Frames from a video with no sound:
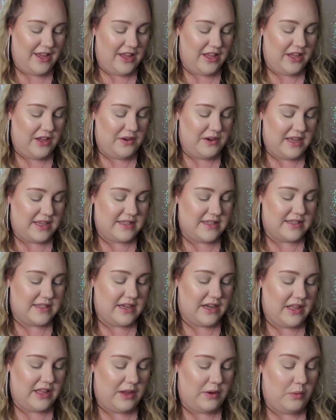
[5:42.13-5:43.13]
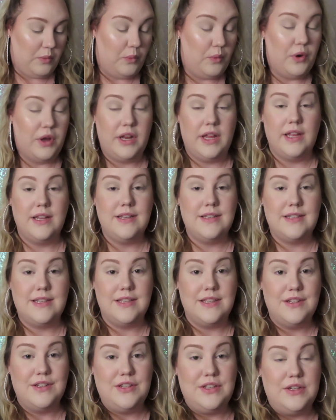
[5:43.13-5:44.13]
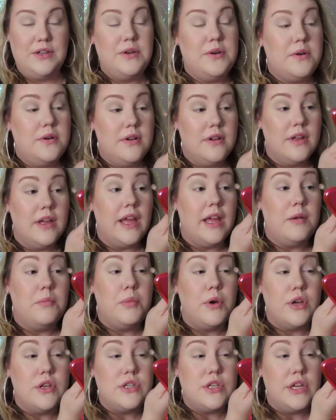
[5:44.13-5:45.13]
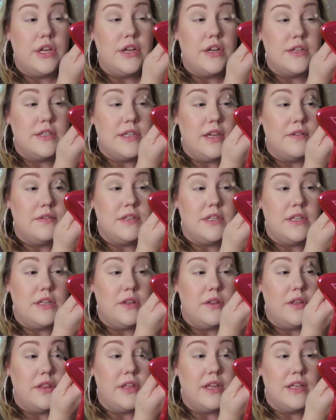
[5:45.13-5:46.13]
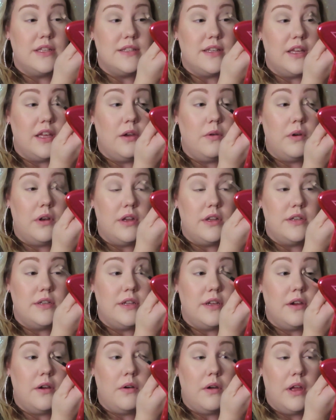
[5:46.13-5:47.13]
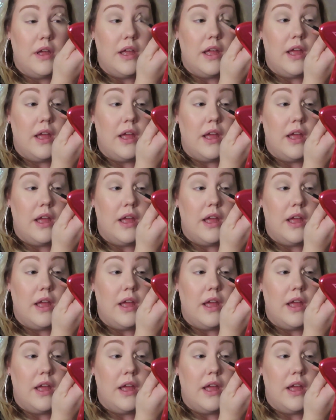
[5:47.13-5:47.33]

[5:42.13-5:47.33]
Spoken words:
you necessarily wouldn't do and pushing yourself to do the things that you wouldn't do